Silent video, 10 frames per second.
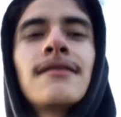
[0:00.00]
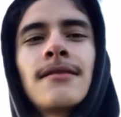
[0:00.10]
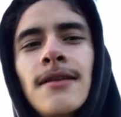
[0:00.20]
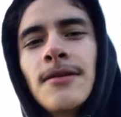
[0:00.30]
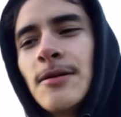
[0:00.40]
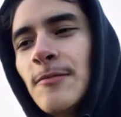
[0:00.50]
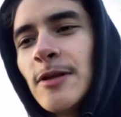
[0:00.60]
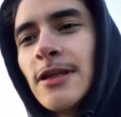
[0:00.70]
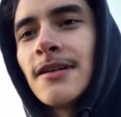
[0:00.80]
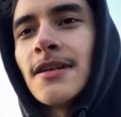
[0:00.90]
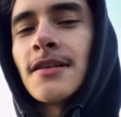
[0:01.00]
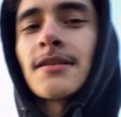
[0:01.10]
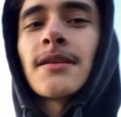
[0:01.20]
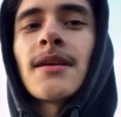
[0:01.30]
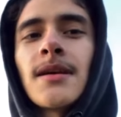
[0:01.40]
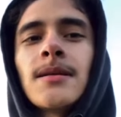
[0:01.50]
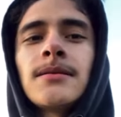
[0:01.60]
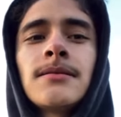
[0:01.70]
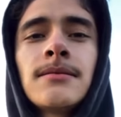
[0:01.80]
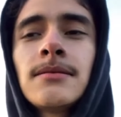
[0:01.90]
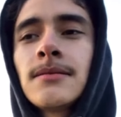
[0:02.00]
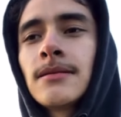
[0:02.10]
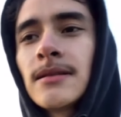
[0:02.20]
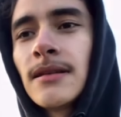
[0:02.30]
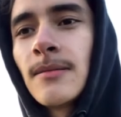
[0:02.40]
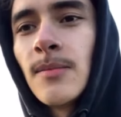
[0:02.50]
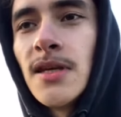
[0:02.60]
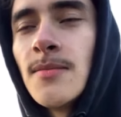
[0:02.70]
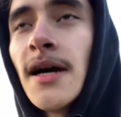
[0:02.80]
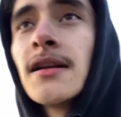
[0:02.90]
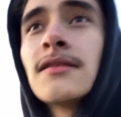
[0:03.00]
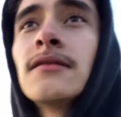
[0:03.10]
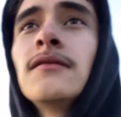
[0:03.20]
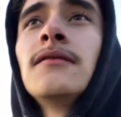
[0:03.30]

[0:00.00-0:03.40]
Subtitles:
you don't even need to sit and be meditative.